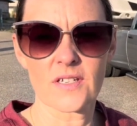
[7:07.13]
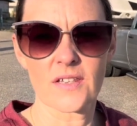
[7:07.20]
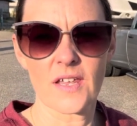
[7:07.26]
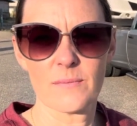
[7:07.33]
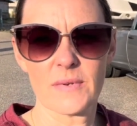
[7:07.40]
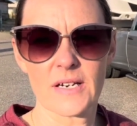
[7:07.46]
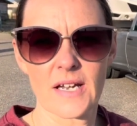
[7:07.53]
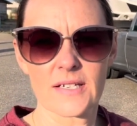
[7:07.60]

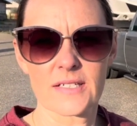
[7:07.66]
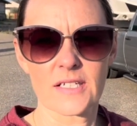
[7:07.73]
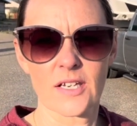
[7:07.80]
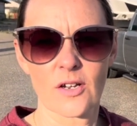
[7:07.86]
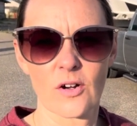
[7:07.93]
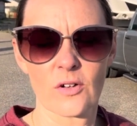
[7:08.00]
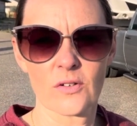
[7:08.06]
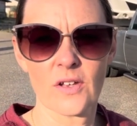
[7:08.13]
They've been
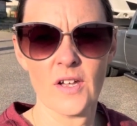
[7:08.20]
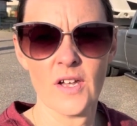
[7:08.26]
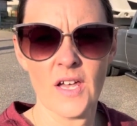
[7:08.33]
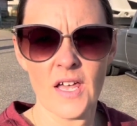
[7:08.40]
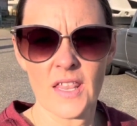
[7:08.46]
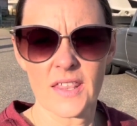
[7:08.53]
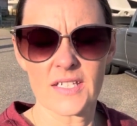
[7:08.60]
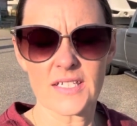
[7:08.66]
asking all
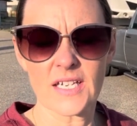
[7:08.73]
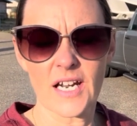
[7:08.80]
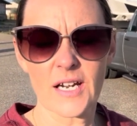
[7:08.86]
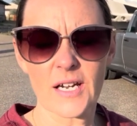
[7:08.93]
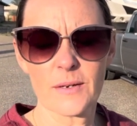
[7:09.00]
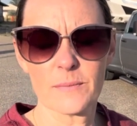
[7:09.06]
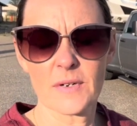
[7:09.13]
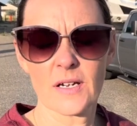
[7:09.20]
this
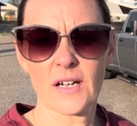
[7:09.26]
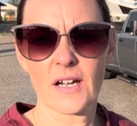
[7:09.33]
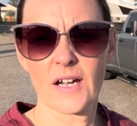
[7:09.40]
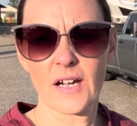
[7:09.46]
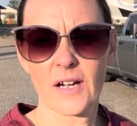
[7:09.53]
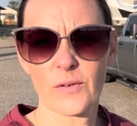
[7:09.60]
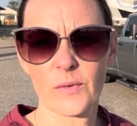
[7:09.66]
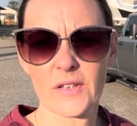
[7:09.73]
time
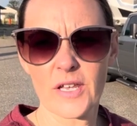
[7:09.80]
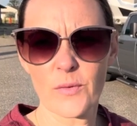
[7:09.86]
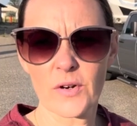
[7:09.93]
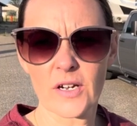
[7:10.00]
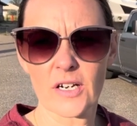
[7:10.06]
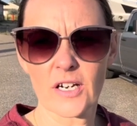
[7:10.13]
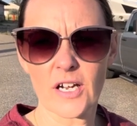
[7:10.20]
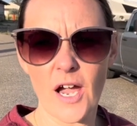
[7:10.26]
when they were
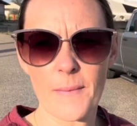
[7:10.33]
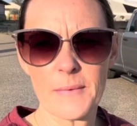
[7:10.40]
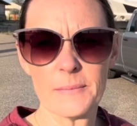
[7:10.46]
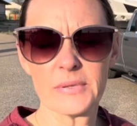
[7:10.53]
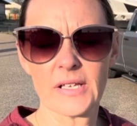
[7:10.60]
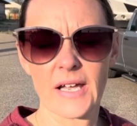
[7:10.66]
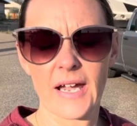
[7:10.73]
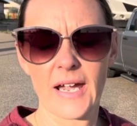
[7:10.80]
going to come
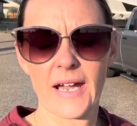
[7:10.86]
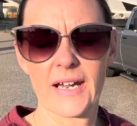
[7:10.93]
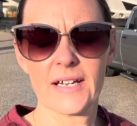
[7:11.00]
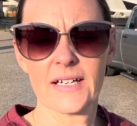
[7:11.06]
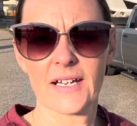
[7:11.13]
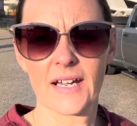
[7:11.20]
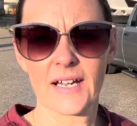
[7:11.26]
and play.